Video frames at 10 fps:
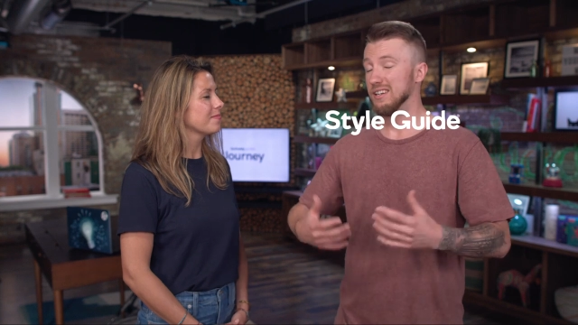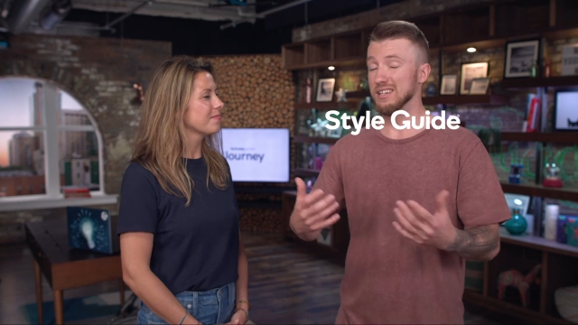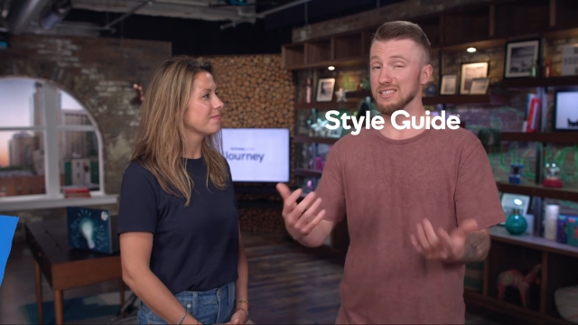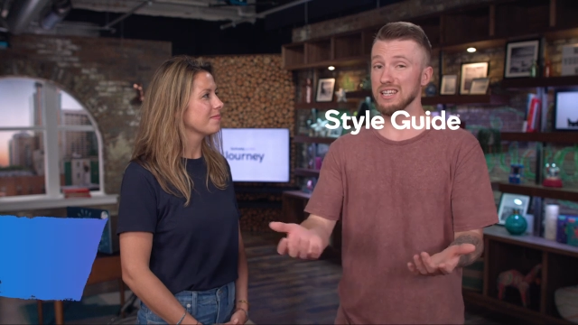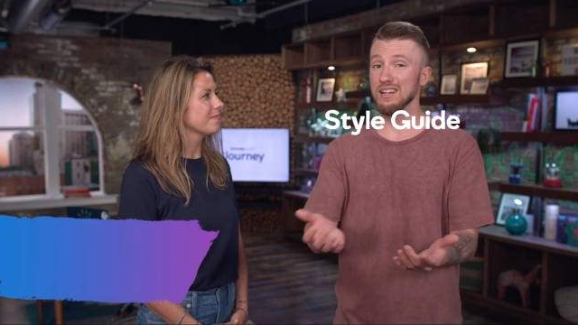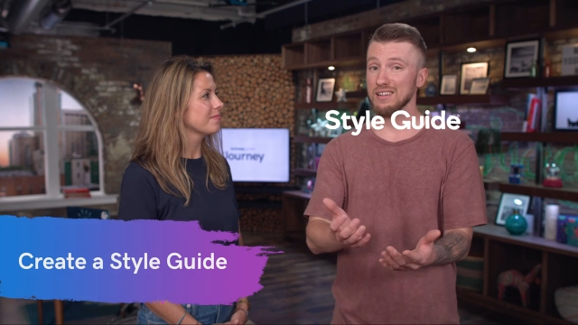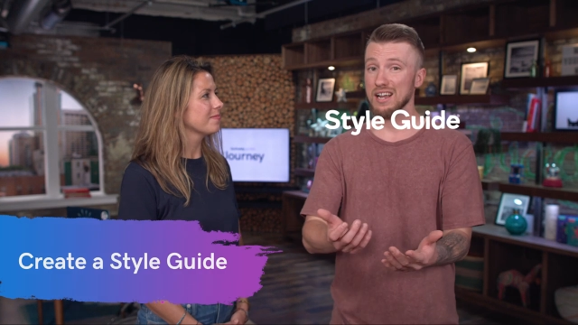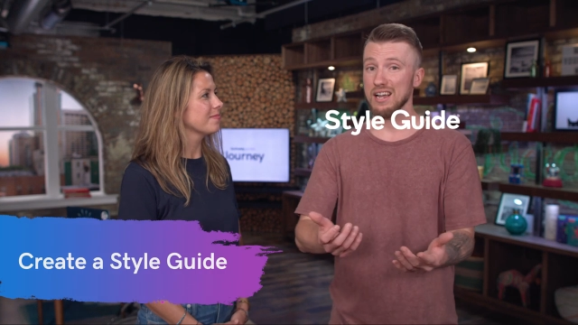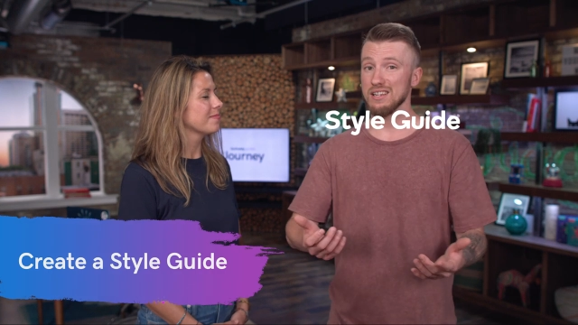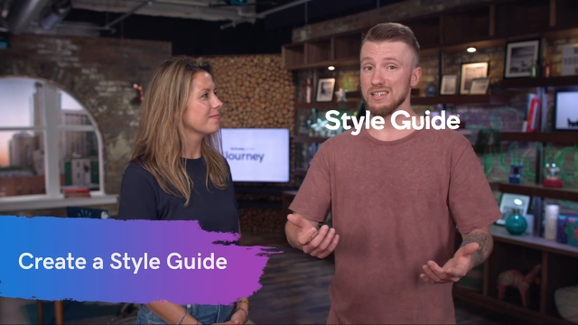Speaker 1: A style
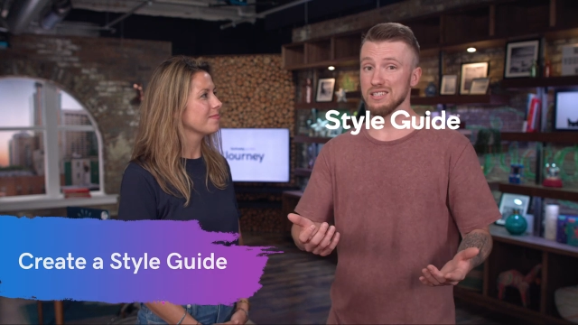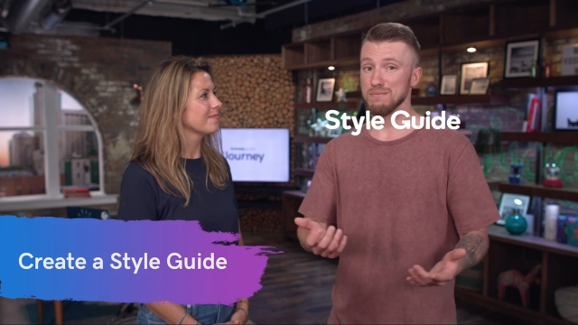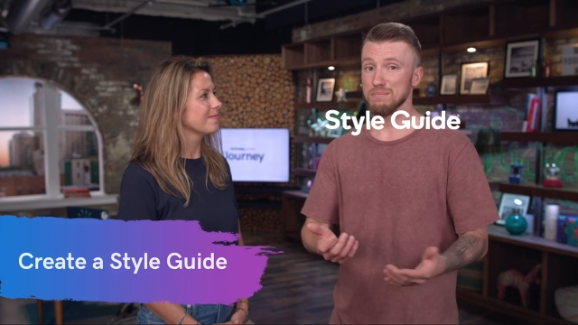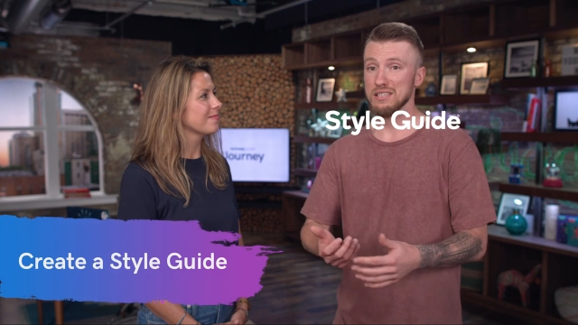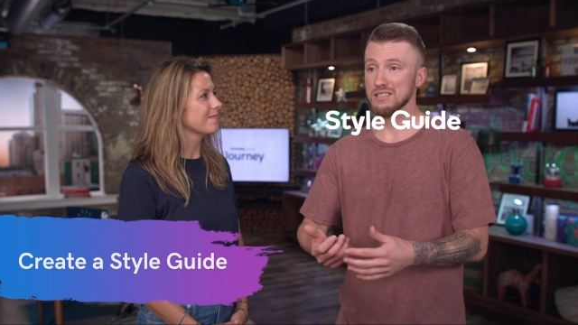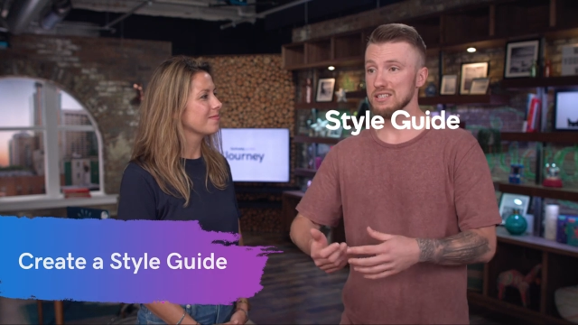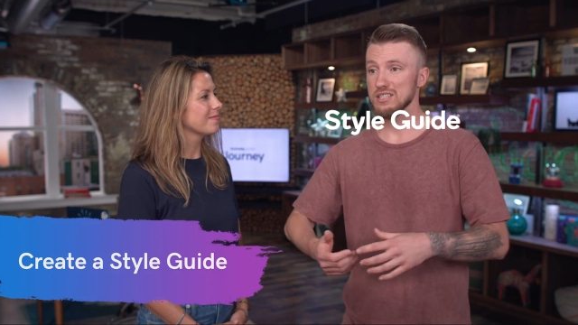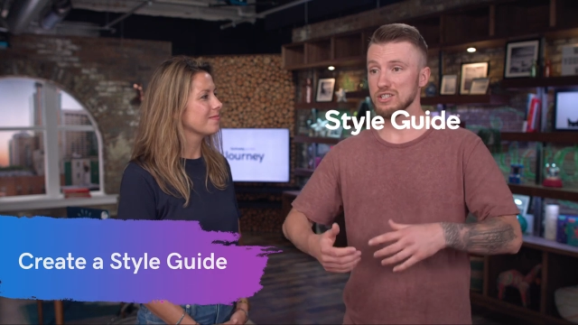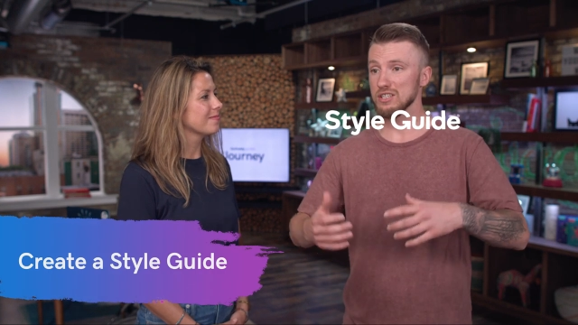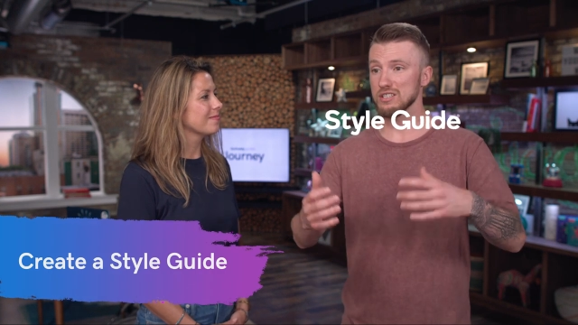guide is basically
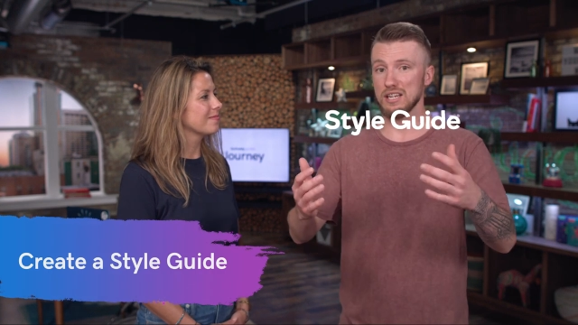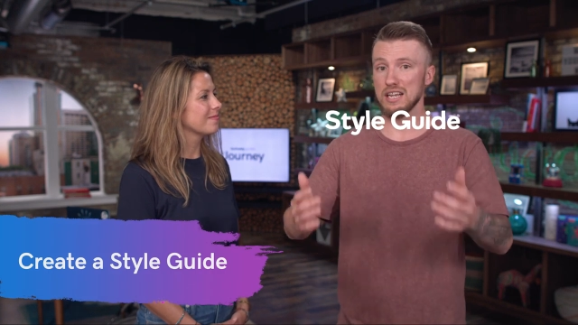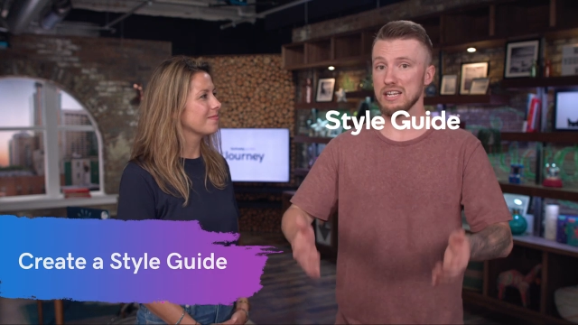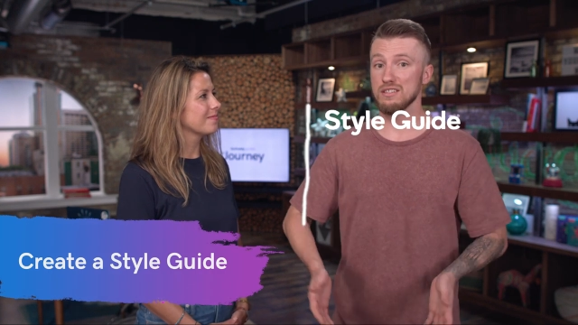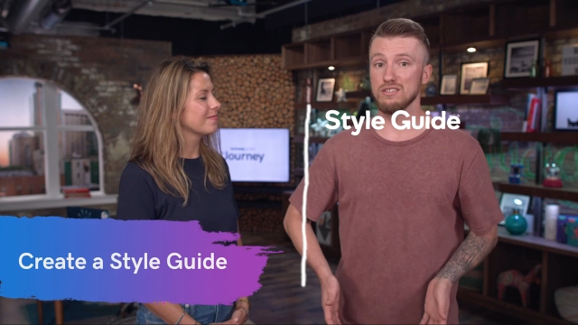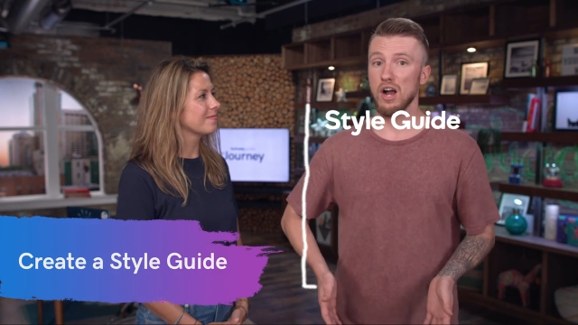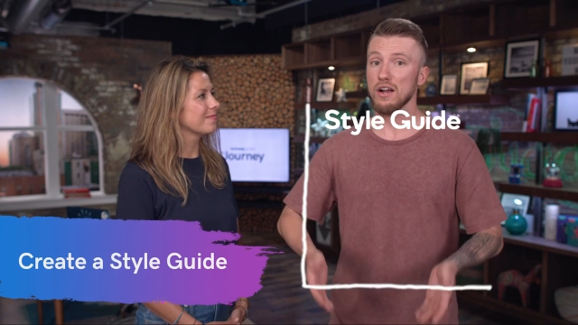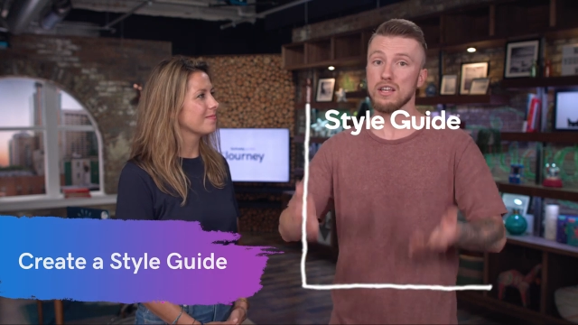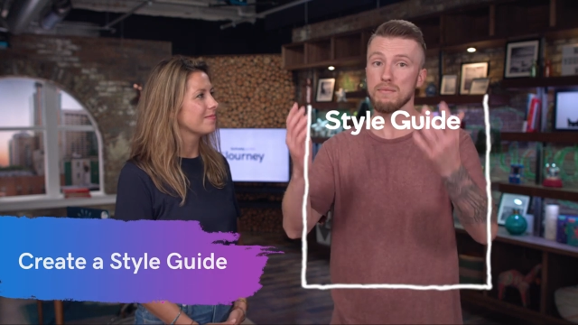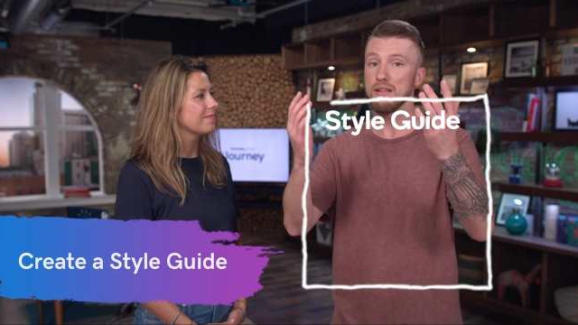just a
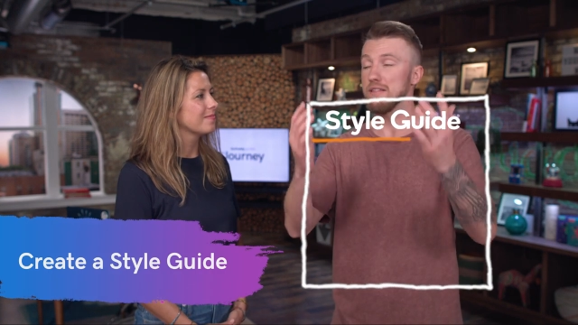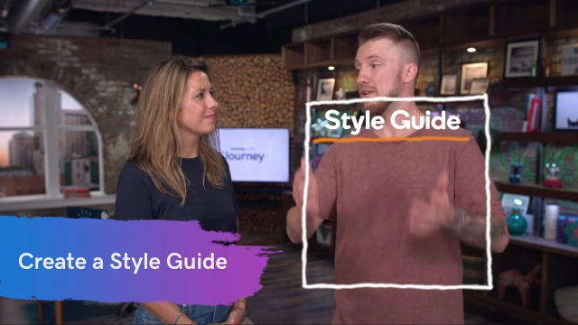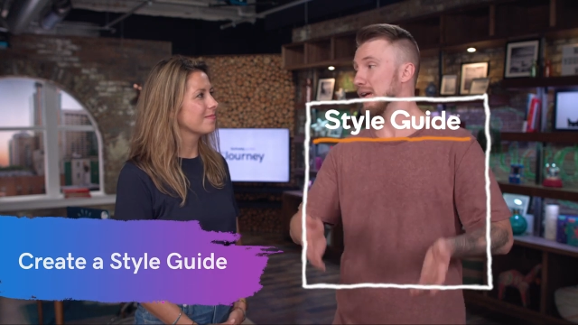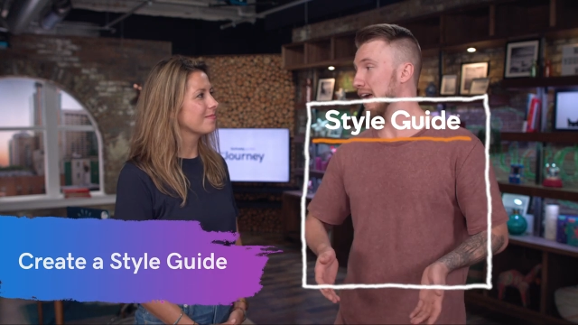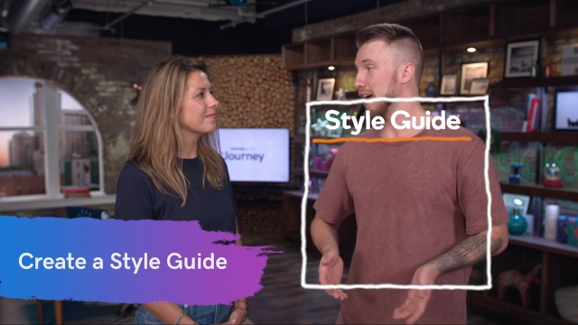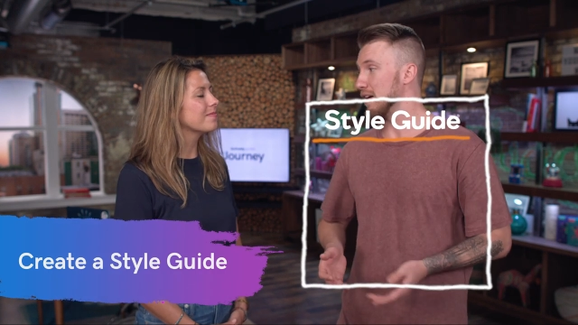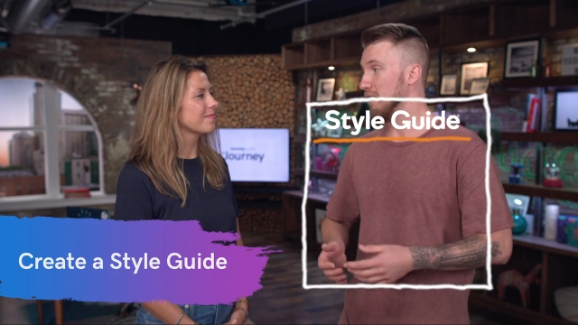document that you have